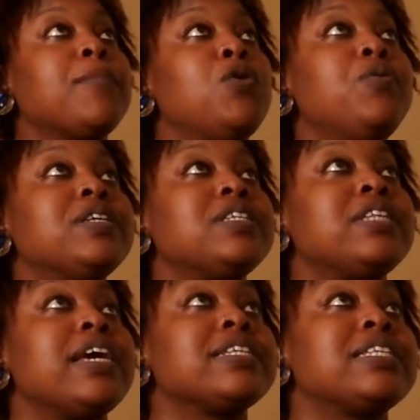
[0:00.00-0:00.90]
Who is
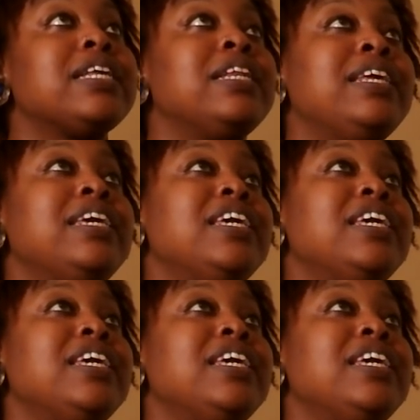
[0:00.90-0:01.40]
next?